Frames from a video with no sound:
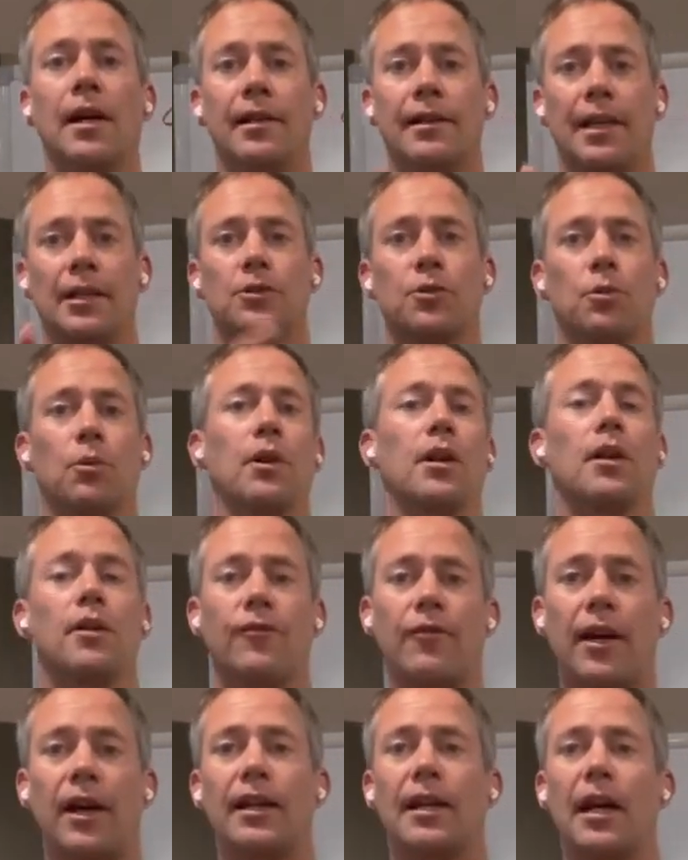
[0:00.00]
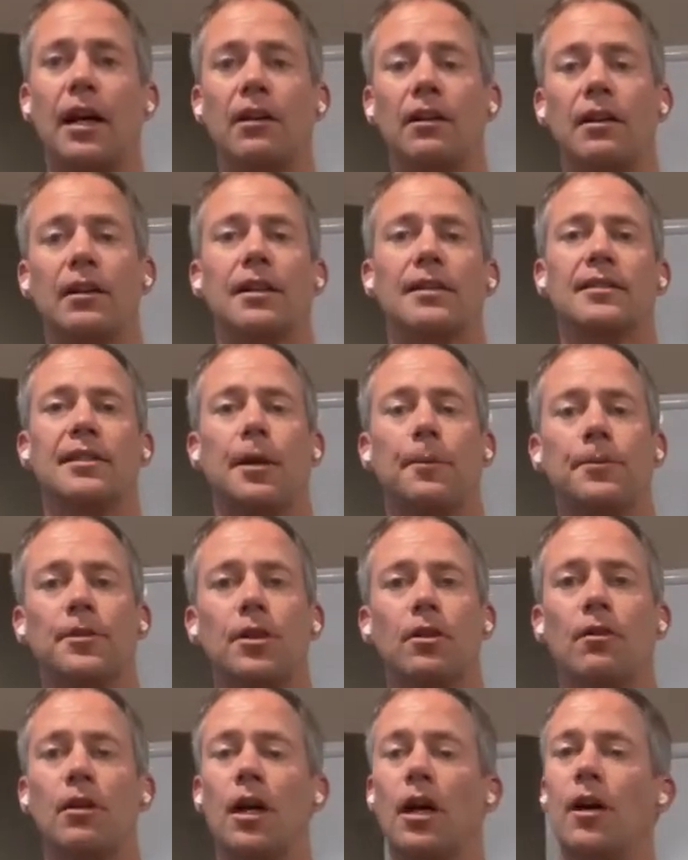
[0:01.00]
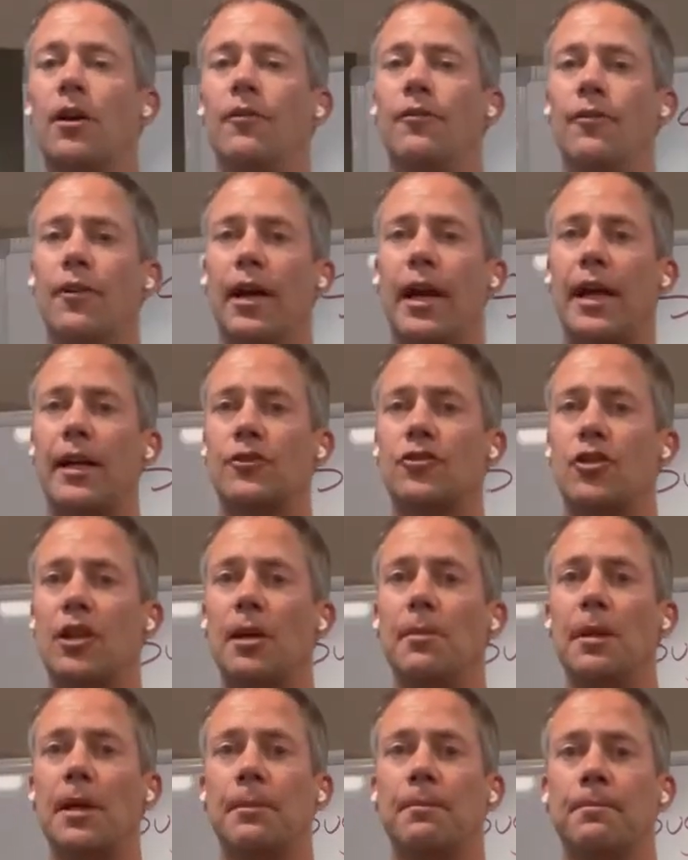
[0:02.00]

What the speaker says: That's what we're going to find out in this episode of Ask Jamie.